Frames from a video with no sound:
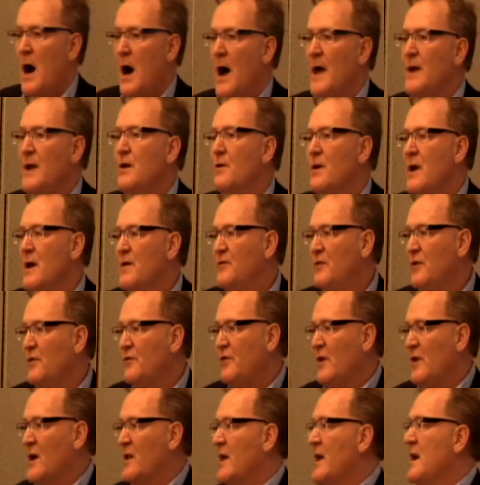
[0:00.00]
I don't have to
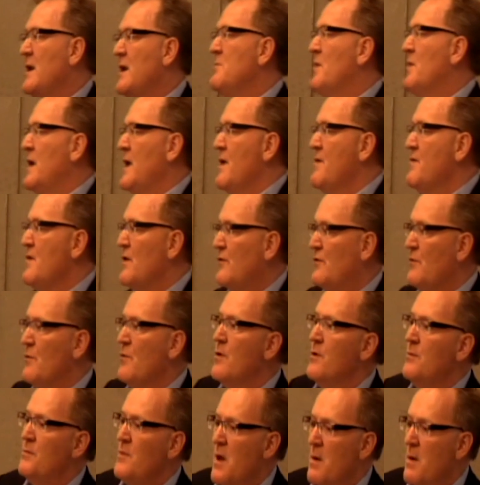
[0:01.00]
tell anybody in this
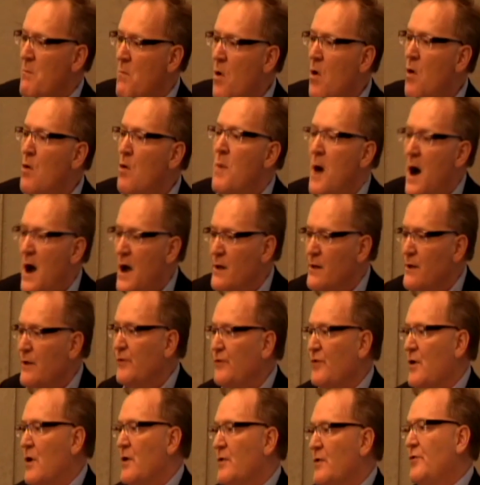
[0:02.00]
room that mobile
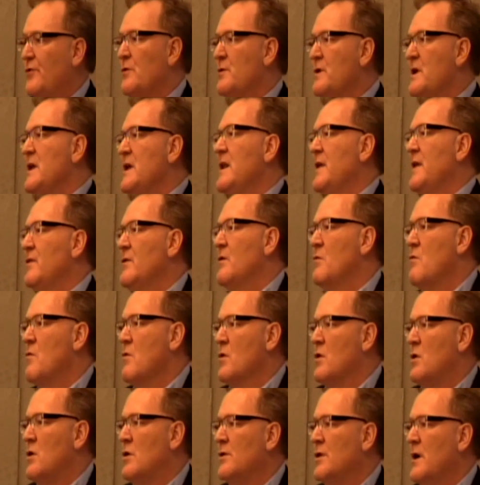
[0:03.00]
is also eating the
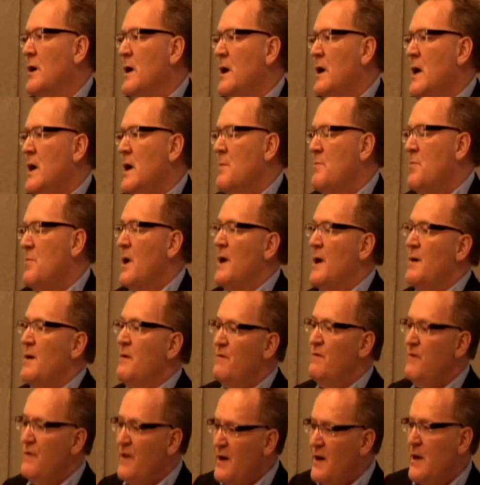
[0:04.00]
world,
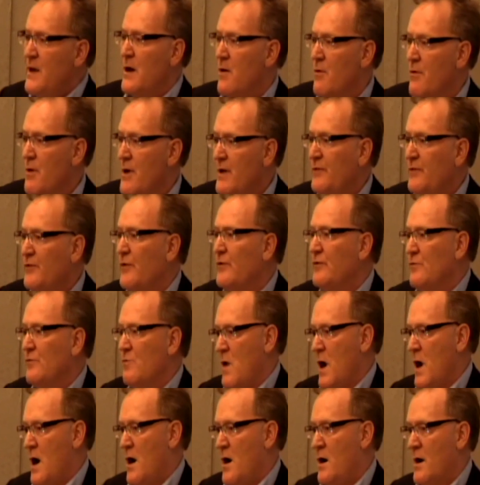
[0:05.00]
but video is as
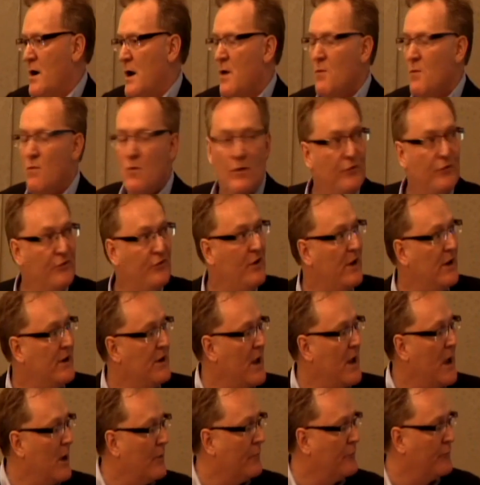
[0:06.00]
well. And we're seeing
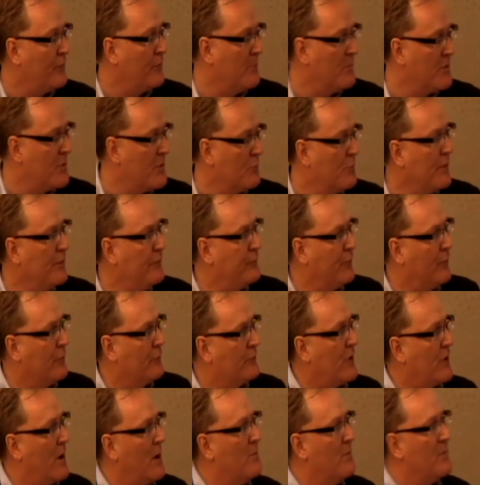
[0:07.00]
now some of the
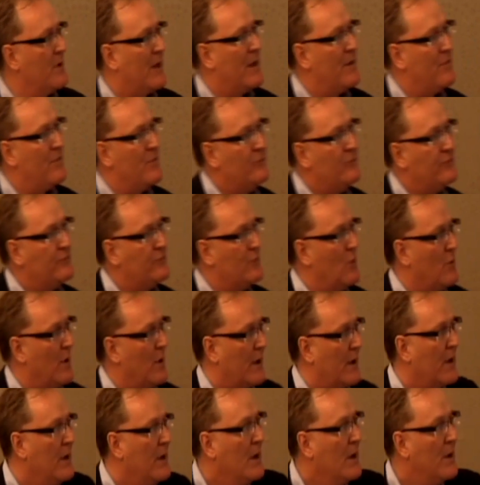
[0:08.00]
research coming in that's
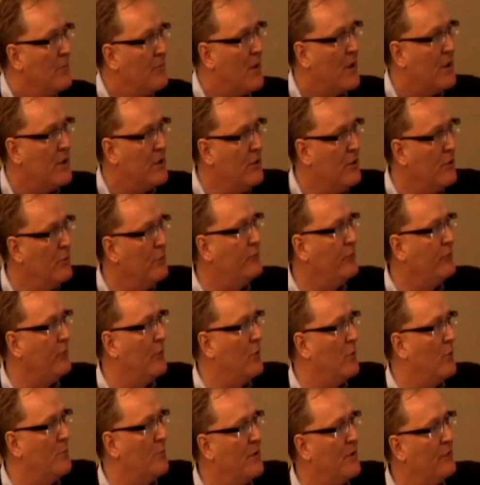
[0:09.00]
showing that
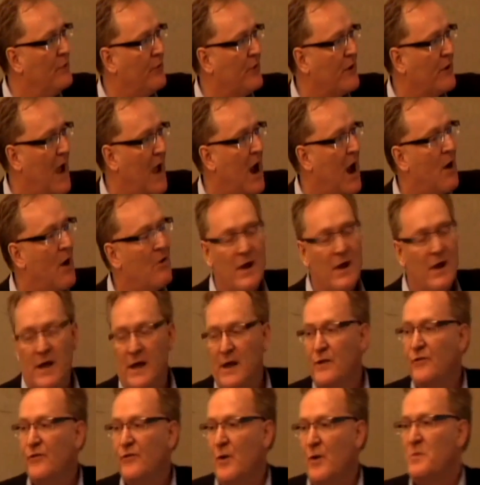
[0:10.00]
YouTube is accounting
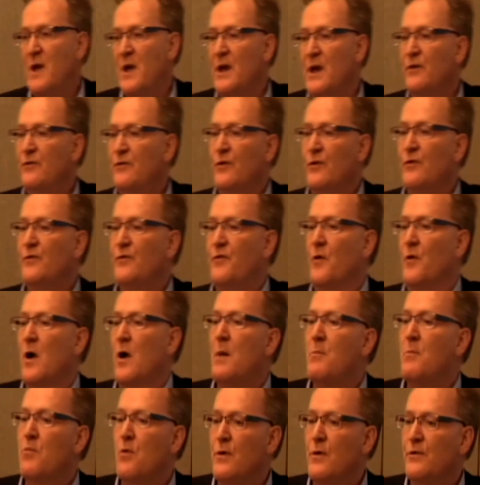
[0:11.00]
in some cases for
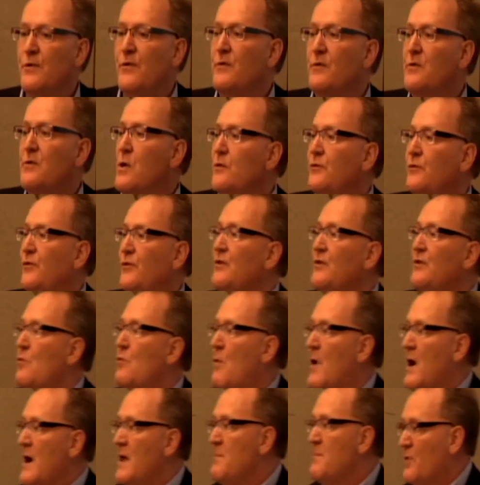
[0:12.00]
upwards of close to
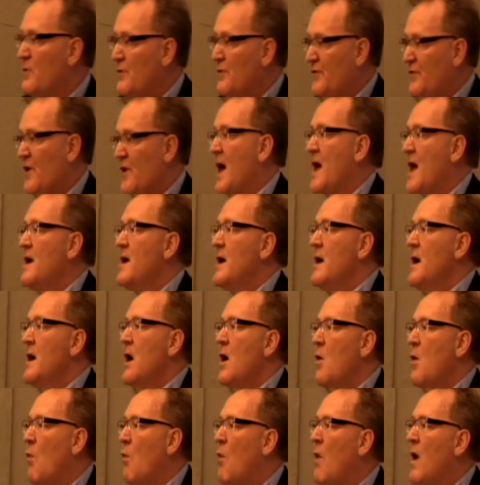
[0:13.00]
twenty percent,
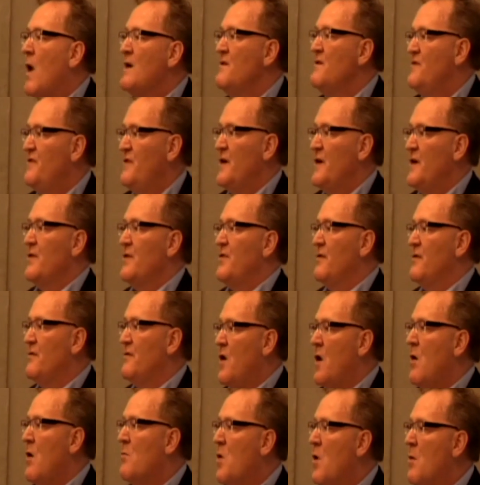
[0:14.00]
one fifth of
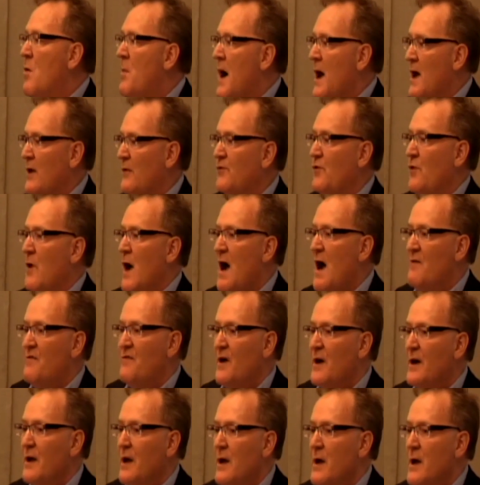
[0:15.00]
all mobile
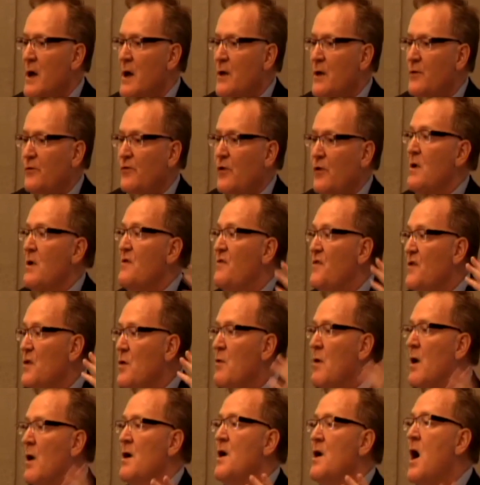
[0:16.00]
traffic. So if
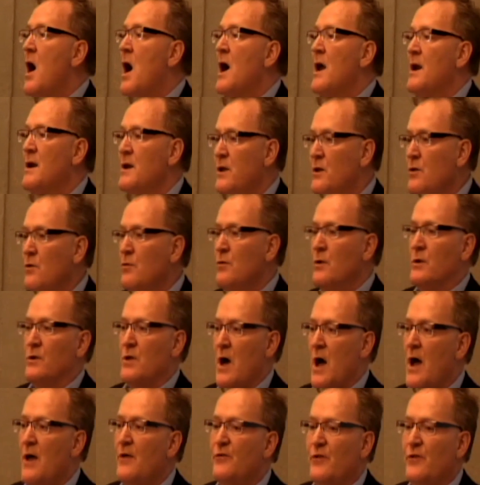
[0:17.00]
you are not
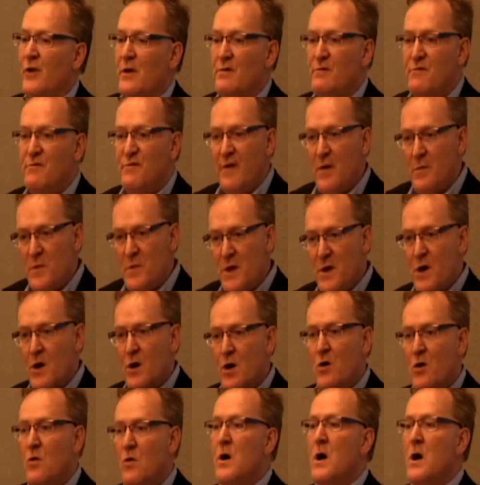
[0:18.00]
utilizing
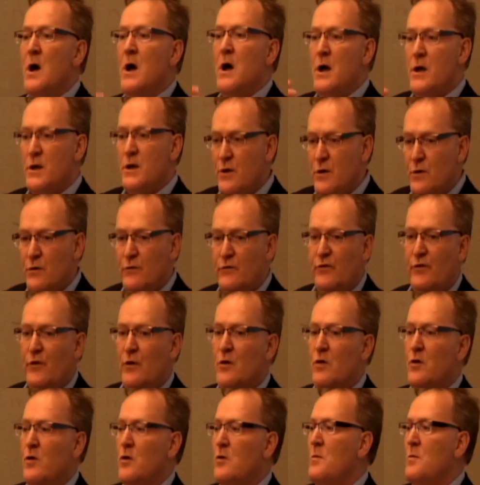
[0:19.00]
Vimeo,
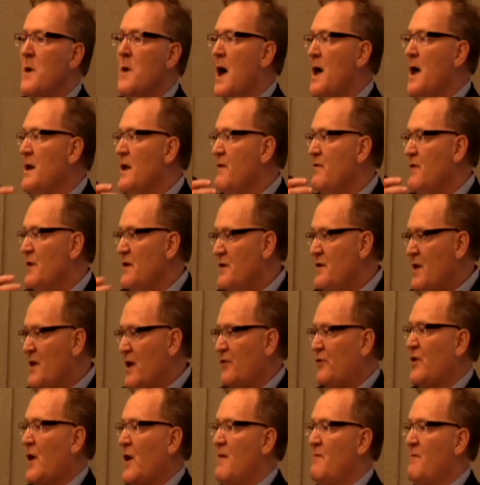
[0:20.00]
YouTube, and even
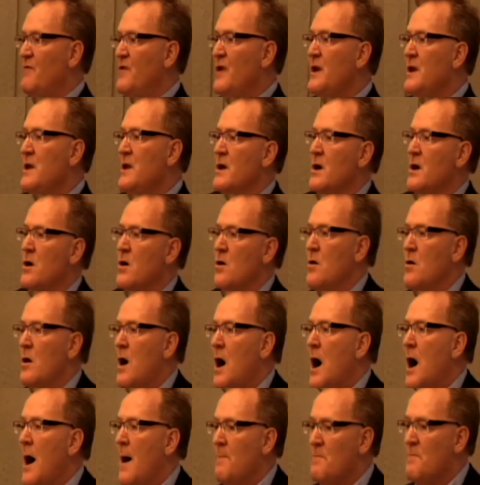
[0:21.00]
desktop video
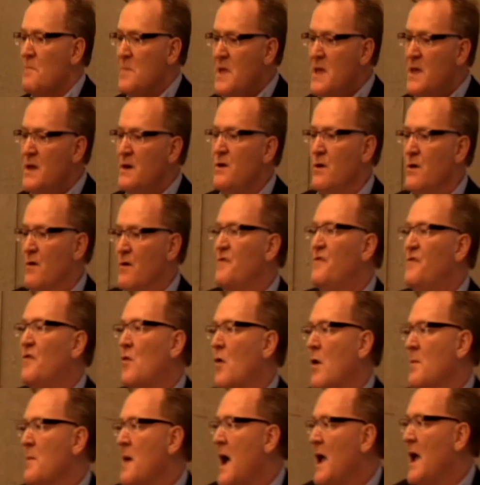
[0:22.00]
um, in your
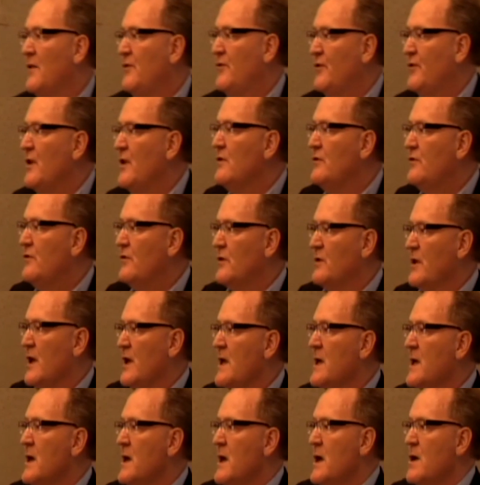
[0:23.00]
formats
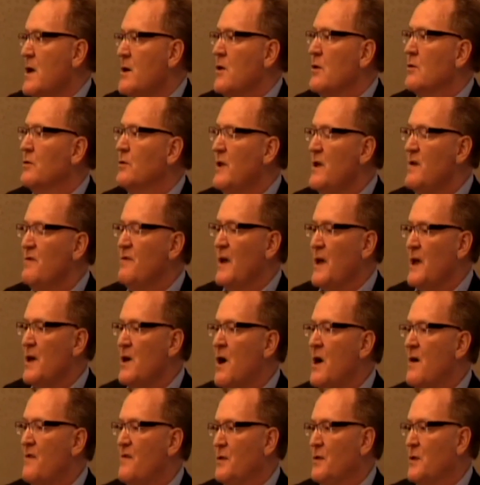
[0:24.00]
digitally, you're leaving an
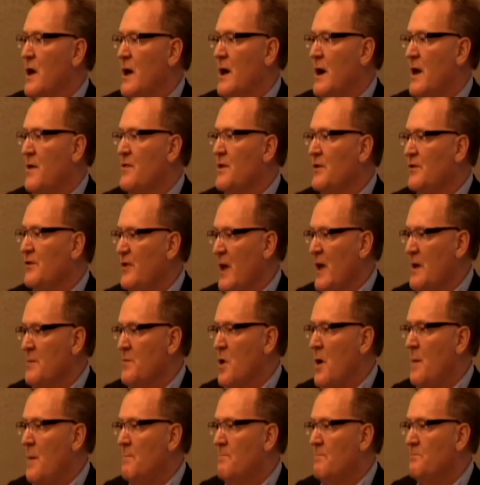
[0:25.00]
awful lot on the
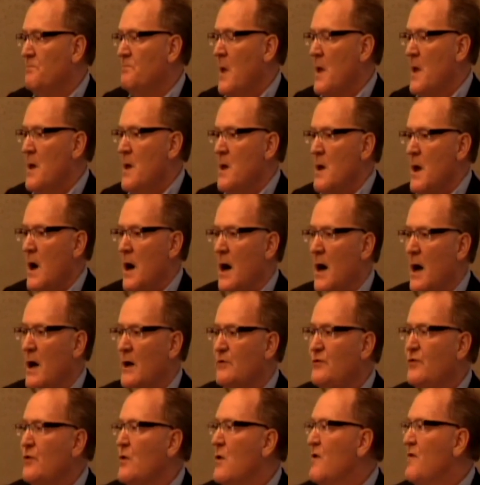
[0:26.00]
table. Uh,
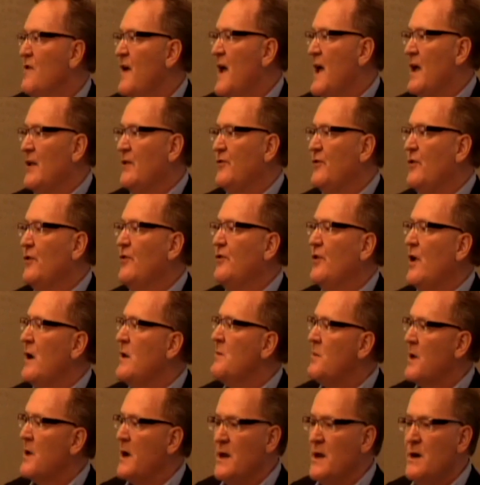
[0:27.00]
show of hands, does
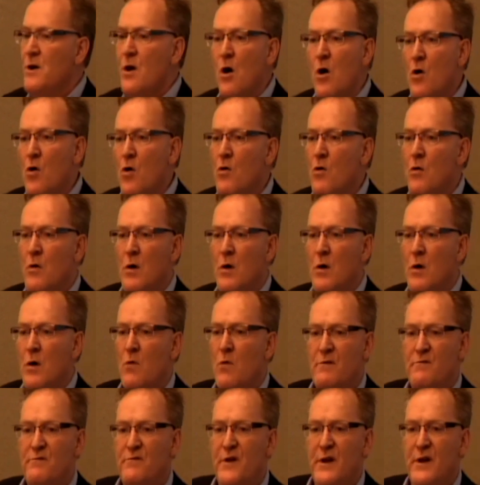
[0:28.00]
anybody know
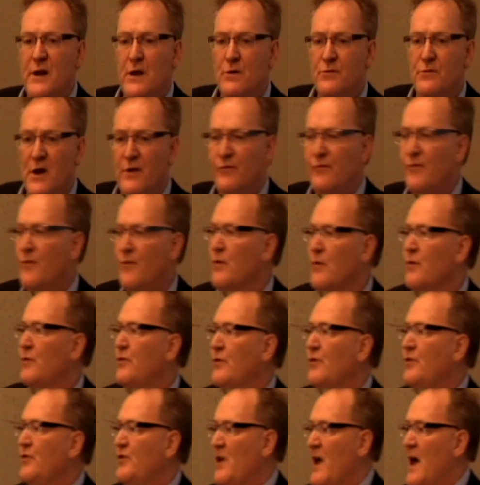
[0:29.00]
what video does
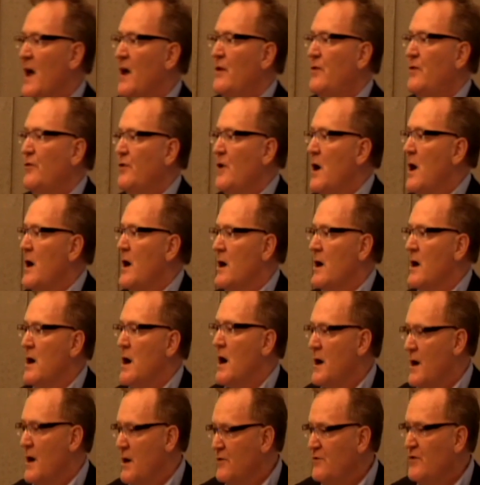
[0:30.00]
versus text on a,
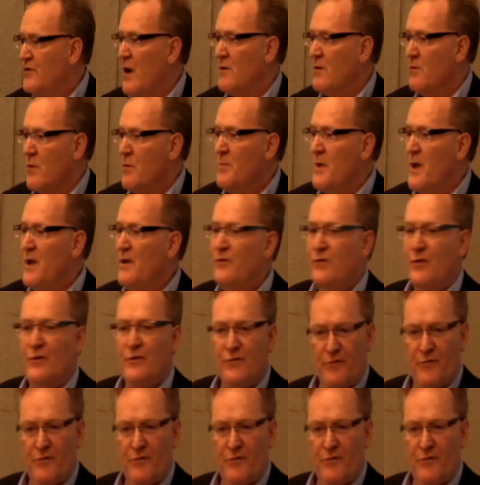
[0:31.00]
on a general basis?